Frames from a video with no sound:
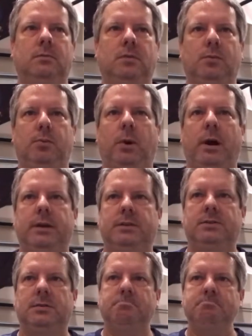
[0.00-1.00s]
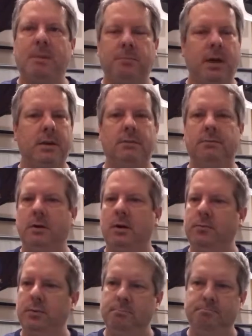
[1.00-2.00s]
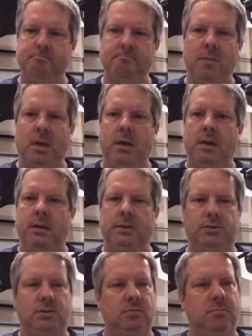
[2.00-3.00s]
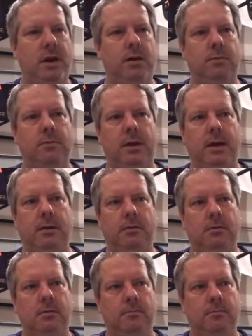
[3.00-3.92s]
dip wise. I'm not giving up. It's just a matter that